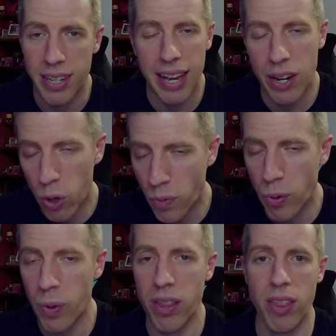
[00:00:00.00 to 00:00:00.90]
get it
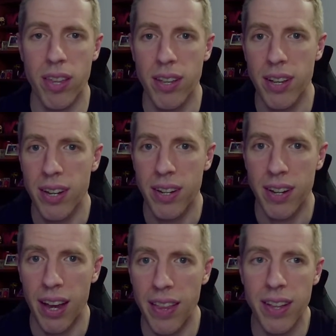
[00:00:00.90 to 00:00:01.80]
over with,
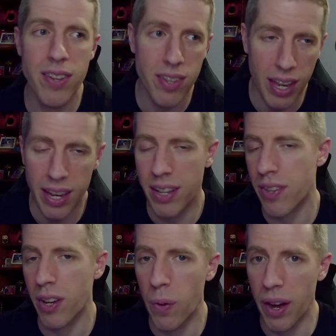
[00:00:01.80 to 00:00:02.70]
and then Sting gets
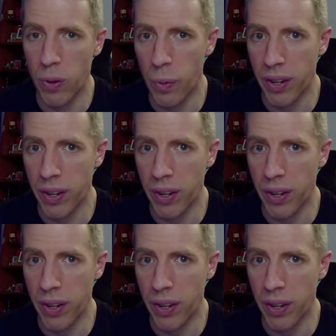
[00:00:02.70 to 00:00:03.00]
to go out.